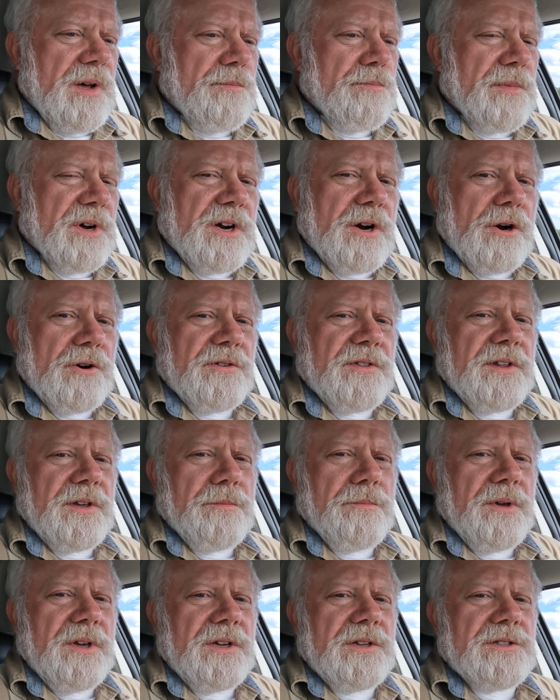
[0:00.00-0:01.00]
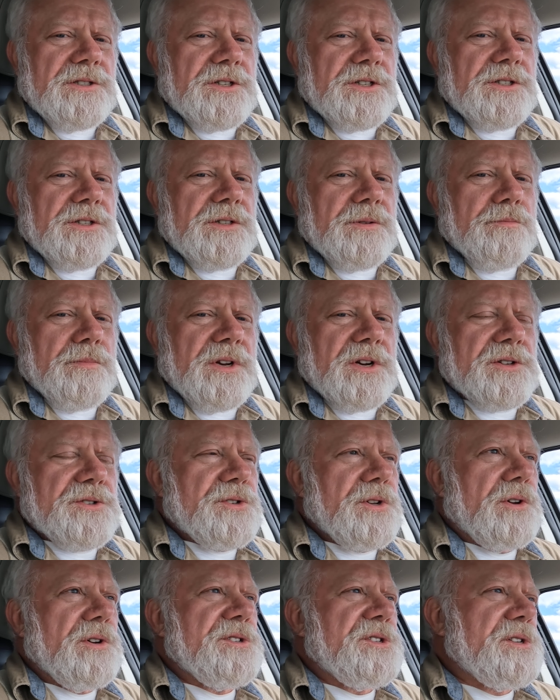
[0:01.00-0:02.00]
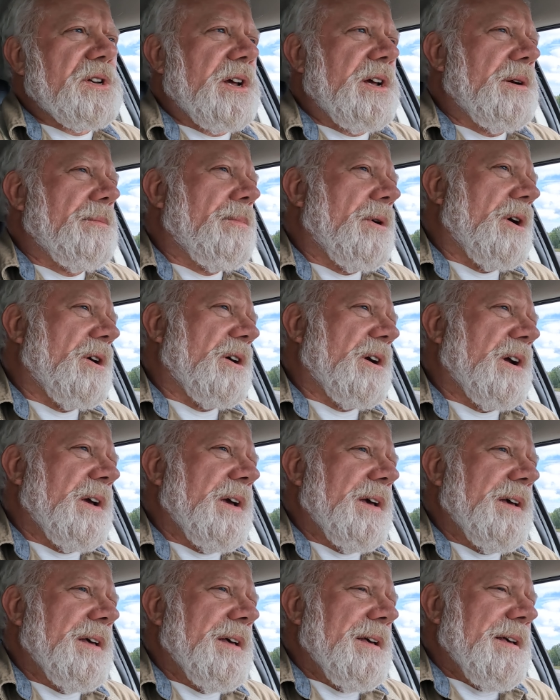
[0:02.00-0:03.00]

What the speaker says: McCarthy Beach, Minnesota State Park,